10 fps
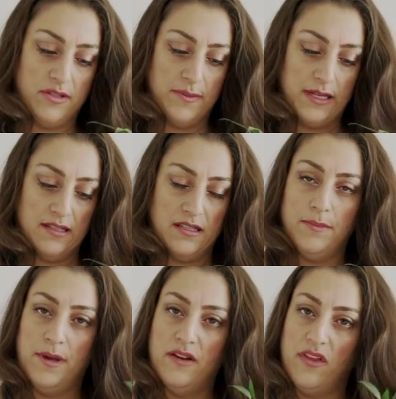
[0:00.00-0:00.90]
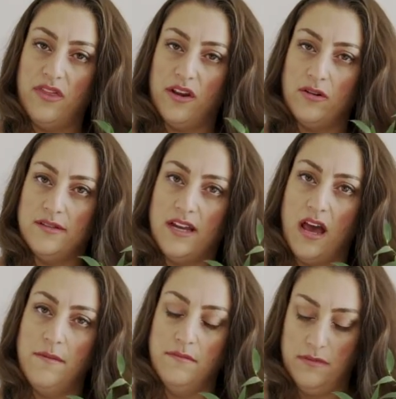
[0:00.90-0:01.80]
just because it's a bit of a thicker
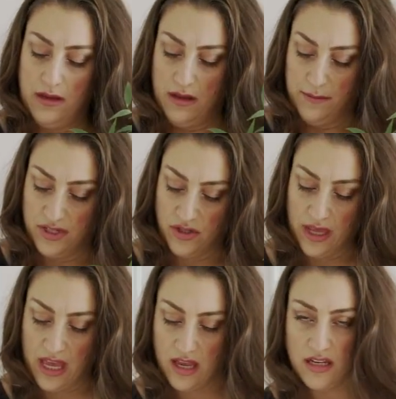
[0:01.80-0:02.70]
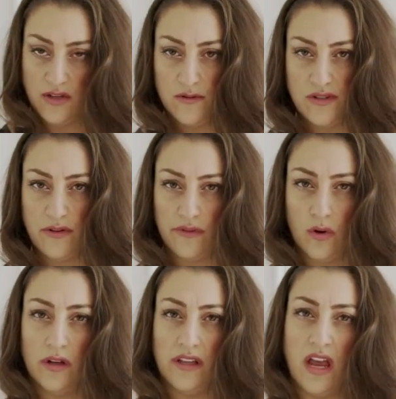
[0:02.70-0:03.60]
stem, but you can use your
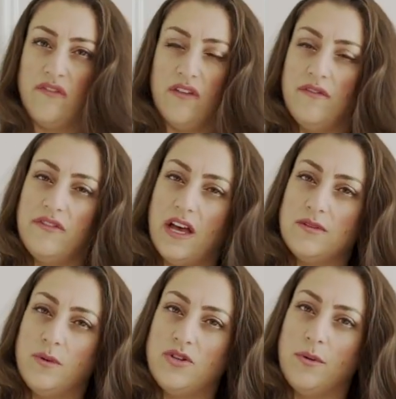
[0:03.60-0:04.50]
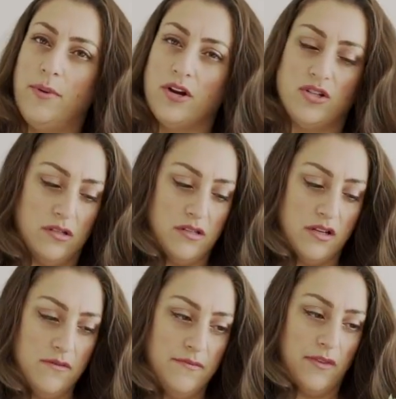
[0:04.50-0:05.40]
floral knife if that's what you're partial
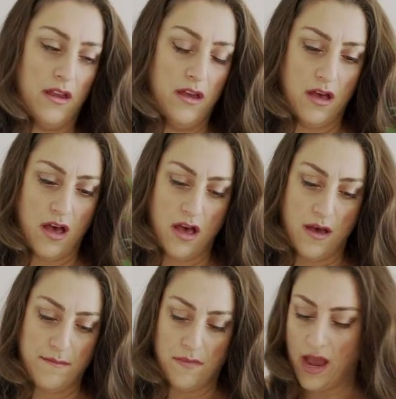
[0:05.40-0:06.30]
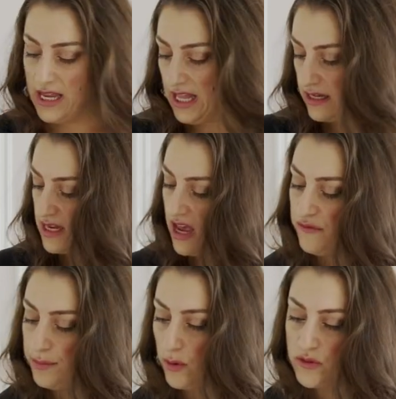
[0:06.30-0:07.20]
to. I like to
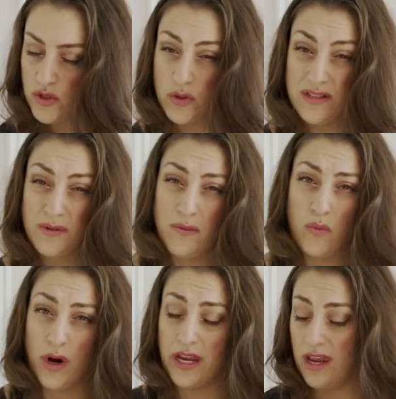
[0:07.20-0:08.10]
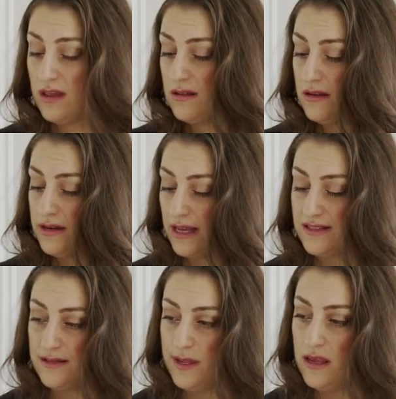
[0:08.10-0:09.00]
have both tools when I'm working
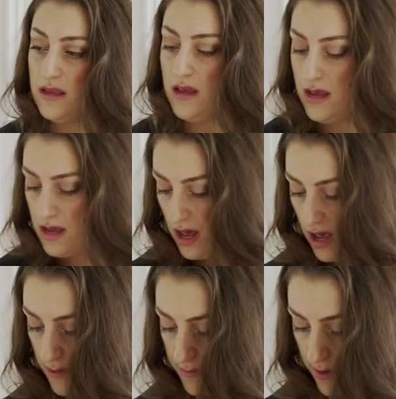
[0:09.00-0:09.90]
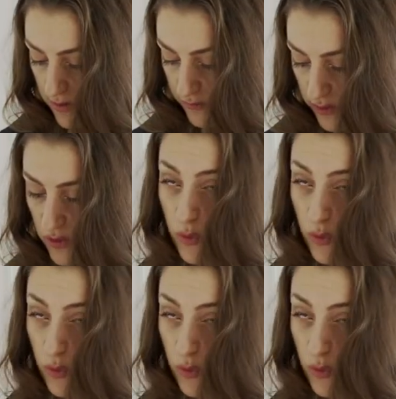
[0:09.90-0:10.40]
next to me. For the